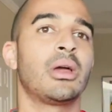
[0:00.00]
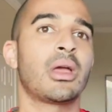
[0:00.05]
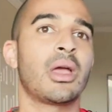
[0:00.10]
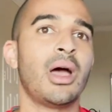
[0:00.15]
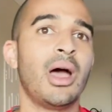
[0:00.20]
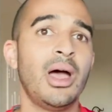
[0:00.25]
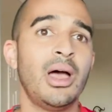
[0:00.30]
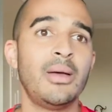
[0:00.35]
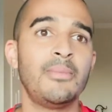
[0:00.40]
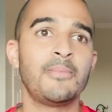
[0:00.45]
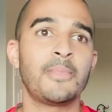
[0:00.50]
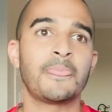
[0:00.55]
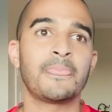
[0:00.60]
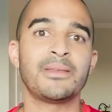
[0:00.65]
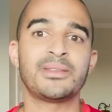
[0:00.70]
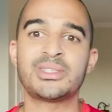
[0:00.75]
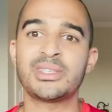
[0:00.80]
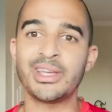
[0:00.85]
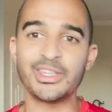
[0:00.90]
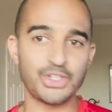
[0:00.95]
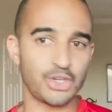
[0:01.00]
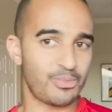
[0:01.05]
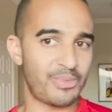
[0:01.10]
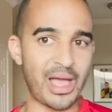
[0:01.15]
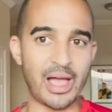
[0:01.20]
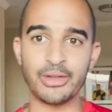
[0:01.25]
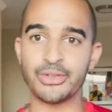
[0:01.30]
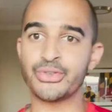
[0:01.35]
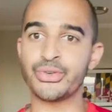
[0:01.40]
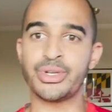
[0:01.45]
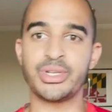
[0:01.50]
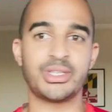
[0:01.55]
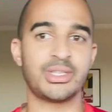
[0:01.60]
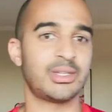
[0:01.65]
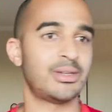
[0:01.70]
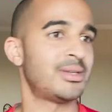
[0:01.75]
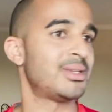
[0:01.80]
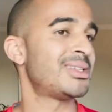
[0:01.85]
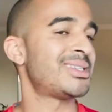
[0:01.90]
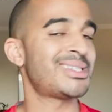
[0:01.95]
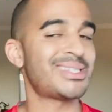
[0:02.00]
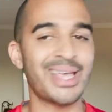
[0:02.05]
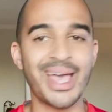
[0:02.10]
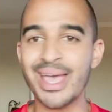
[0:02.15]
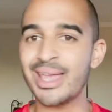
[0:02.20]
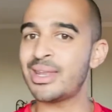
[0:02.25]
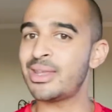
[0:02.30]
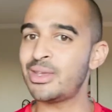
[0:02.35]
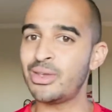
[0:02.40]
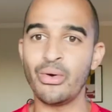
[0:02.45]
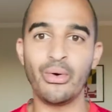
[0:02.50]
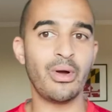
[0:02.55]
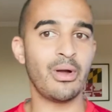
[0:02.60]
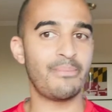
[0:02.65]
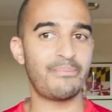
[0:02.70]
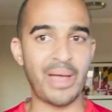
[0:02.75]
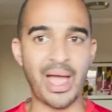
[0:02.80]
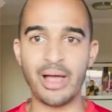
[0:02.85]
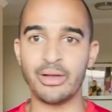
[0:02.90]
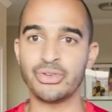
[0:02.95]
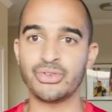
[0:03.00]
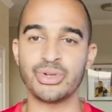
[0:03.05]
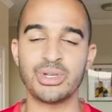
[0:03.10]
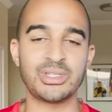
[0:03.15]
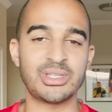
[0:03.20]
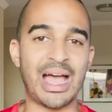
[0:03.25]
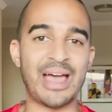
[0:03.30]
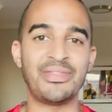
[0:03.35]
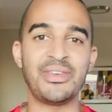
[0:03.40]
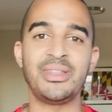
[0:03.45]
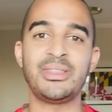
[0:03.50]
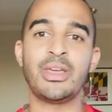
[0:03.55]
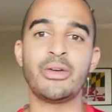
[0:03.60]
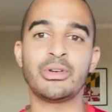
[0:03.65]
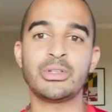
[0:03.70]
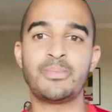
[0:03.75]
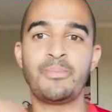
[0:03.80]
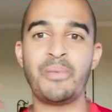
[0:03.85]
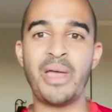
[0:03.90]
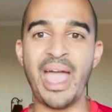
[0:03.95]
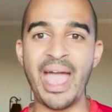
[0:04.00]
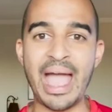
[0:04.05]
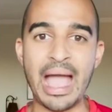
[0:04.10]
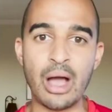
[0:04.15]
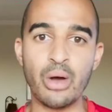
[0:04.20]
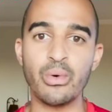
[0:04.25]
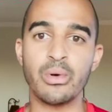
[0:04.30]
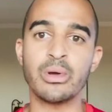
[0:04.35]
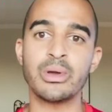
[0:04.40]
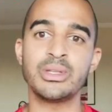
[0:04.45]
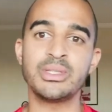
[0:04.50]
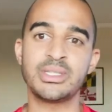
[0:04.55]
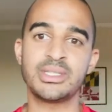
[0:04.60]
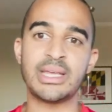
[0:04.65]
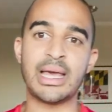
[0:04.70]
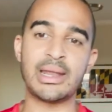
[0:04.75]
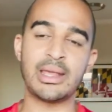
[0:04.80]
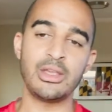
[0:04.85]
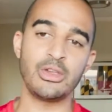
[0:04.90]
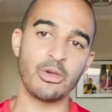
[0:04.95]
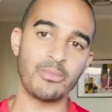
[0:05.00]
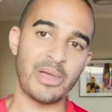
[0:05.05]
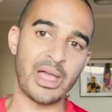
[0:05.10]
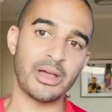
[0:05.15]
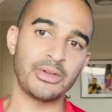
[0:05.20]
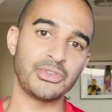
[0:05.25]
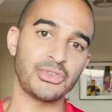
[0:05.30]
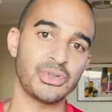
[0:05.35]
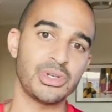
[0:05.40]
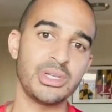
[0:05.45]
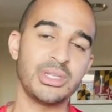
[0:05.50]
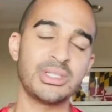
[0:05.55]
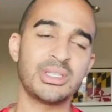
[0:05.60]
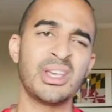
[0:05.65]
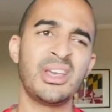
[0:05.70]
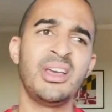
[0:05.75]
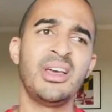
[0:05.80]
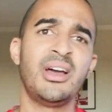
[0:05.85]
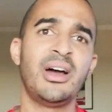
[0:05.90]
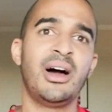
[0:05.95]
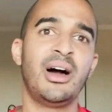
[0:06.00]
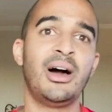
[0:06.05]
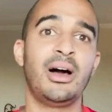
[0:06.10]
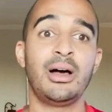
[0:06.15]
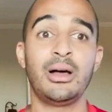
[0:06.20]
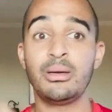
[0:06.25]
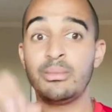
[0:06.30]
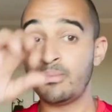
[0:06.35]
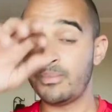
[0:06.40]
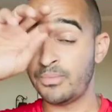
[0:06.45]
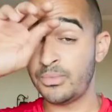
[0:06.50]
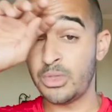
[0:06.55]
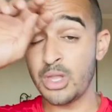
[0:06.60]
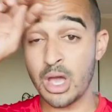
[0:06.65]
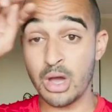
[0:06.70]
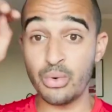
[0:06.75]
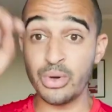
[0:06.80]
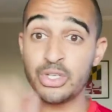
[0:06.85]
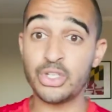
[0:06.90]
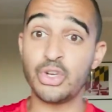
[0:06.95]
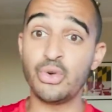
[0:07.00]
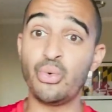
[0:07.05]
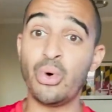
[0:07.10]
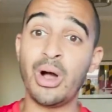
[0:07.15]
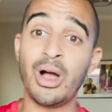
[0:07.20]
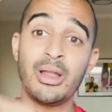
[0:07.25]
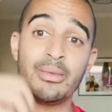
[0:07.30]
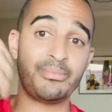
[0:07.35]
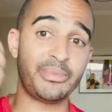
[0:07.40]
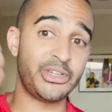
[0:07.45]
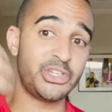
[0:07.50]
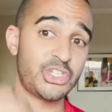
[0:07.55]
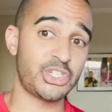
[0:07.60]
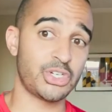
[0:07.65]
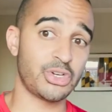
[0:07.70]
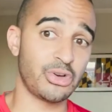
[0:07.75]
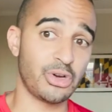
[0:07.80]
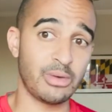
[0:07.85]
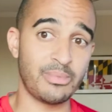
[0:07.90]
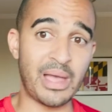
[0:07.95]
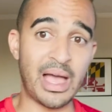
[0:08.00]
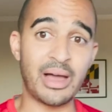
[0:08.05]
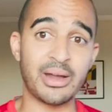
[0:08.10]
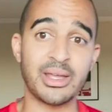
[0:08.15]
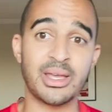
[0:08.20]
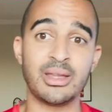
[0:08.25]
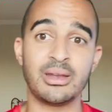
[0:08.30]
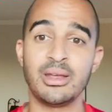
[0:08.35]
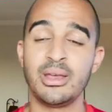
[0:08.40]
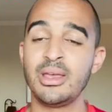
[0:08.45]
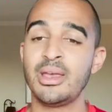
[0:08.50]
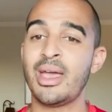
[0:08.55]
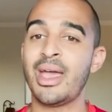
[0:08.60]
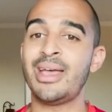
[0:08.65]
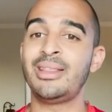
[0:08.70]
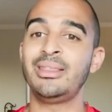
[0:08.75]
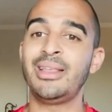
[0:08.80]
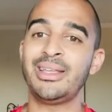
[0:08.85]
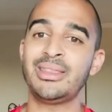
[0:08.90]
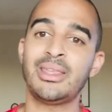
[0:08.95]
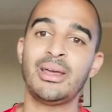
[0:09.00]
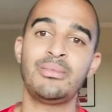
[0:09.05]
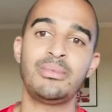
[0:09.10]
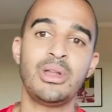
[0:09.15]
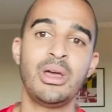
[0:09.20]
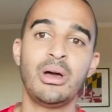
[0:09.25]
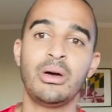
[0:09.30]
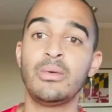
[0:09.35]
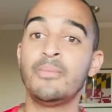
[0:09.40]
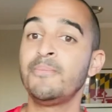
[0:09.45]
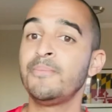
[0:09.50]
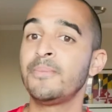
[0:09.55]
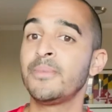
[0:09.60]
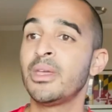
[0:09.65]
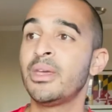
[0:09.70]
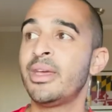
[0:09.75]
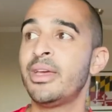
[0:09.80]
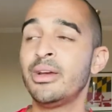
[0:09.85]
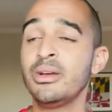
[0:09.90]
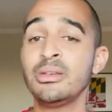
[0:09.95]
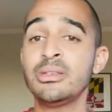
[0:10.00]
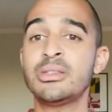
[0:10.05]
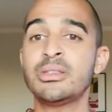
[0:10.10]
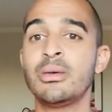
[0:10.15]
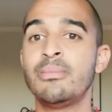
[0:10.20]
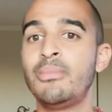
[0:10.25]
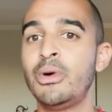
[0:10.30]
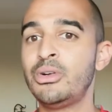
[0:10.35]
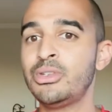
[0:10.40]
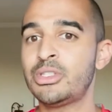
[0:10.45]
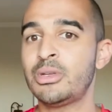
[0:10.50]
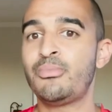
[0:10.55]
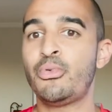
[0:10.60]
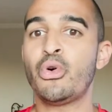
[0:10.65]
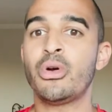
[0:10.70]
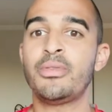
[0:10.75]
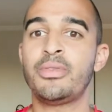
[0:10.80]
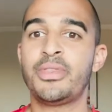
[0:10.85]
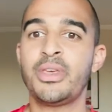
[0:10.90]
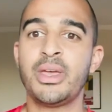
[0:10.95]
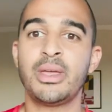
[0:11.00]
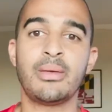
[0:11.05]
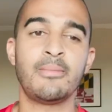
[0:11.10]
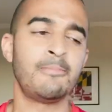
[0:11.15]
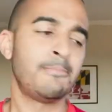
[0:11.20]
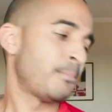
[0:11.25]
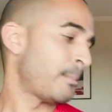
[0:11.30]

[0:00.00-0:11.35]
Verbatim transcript: Um, set your boundaries, set your boundaries. I think there is power in setting your boundaries. Um, know what you want, be sure about it, and let them know. Here's the most important thing.